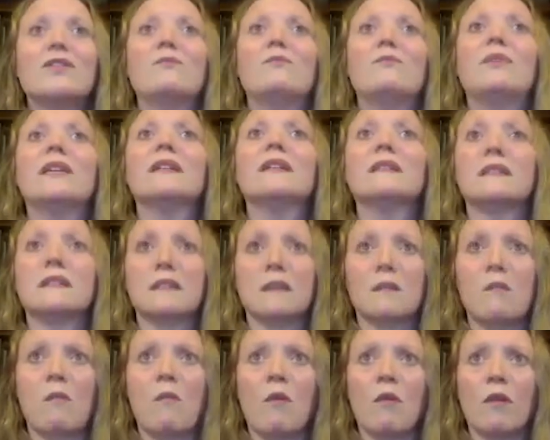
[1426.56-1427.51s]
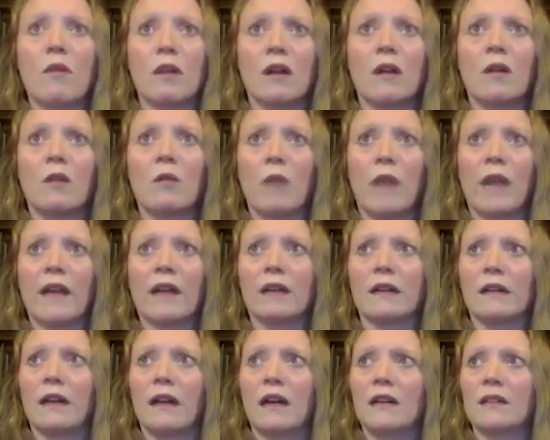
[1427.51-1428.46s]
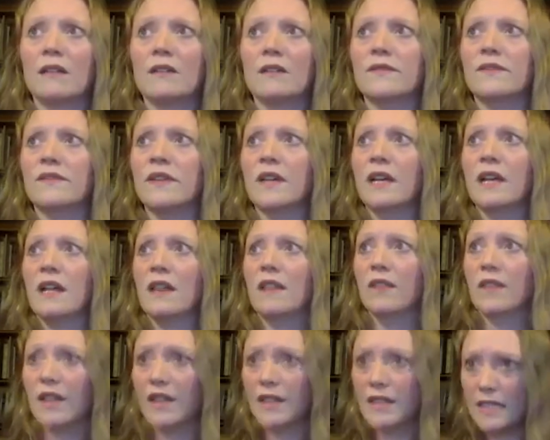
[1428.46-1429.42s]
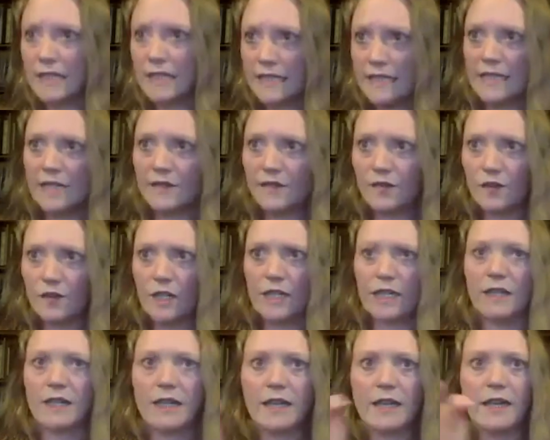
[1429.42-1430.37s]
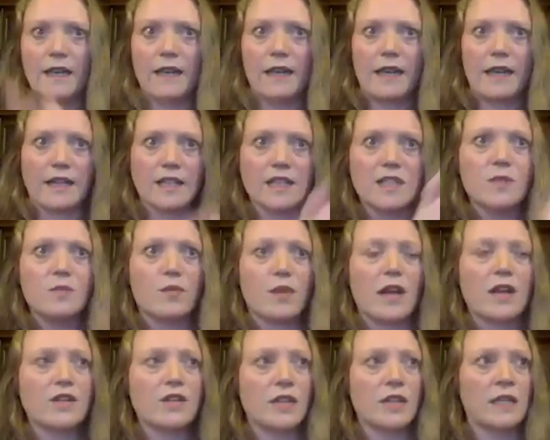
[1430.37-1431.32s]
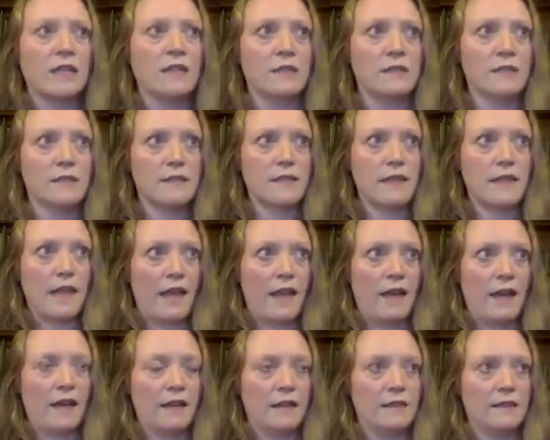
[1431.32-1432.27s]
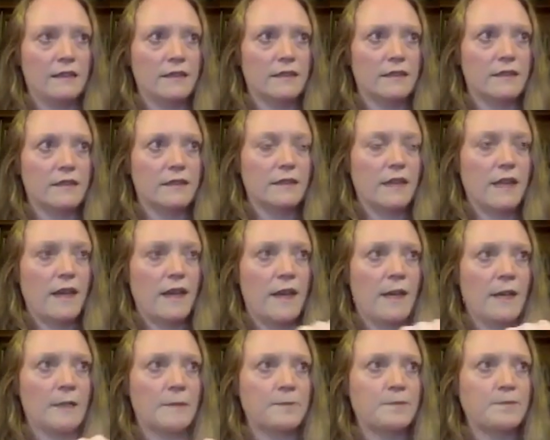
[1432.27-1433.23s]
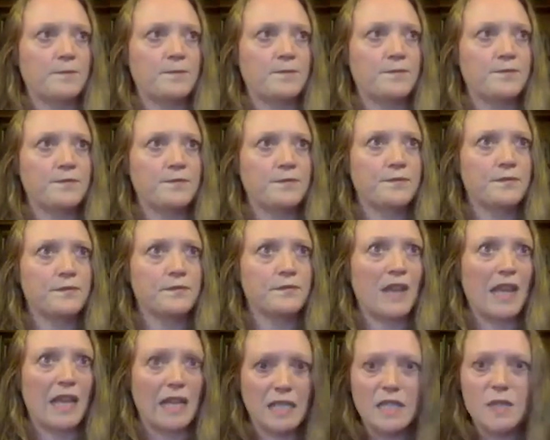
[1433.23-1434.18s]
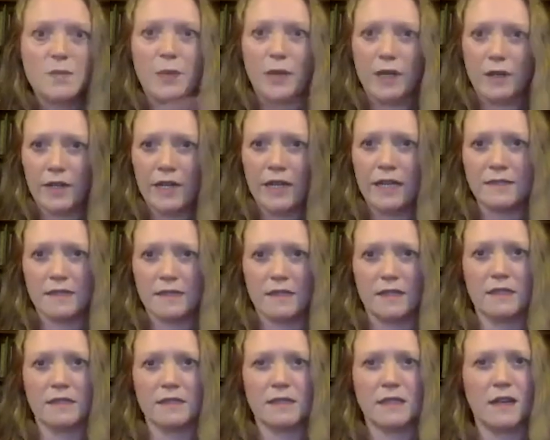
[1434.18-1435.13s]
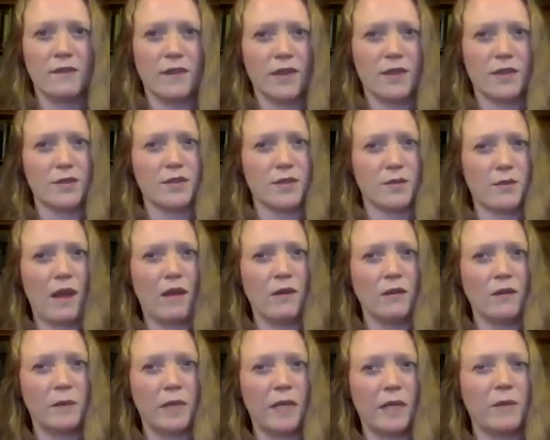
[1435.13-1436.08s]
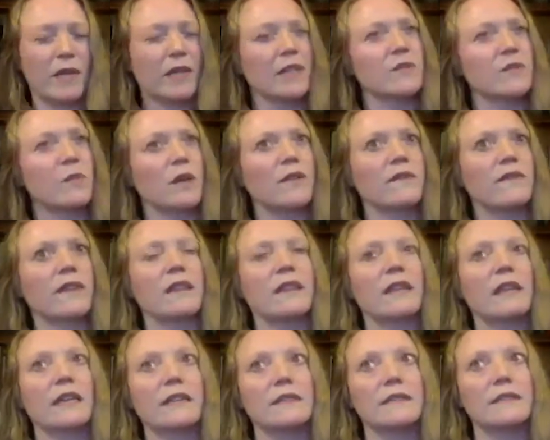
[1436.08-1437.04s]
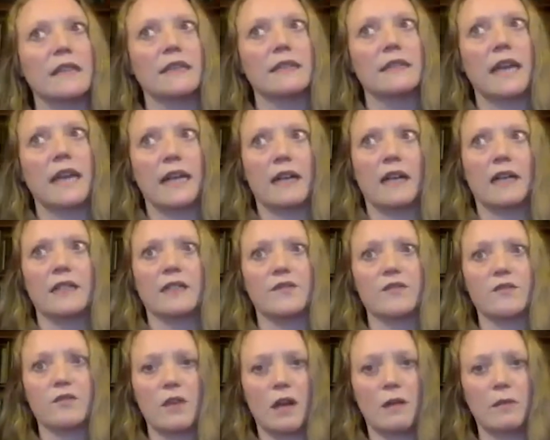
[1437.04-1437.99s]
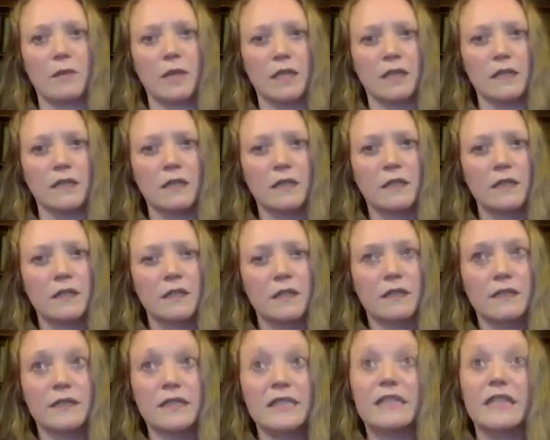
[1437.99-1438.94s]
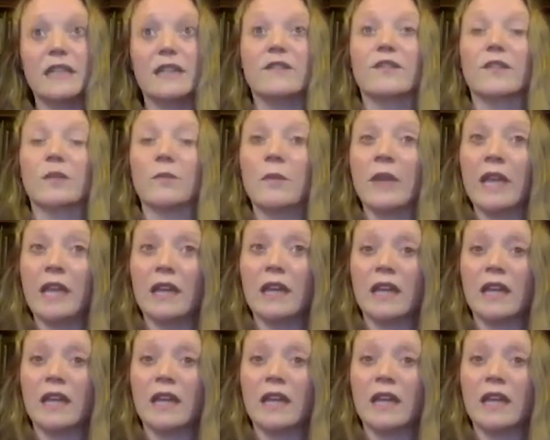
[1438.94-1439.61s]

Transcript: be a little more aware of the different expressions and experiences of others around me. Because one of the things that kind of trauma did for me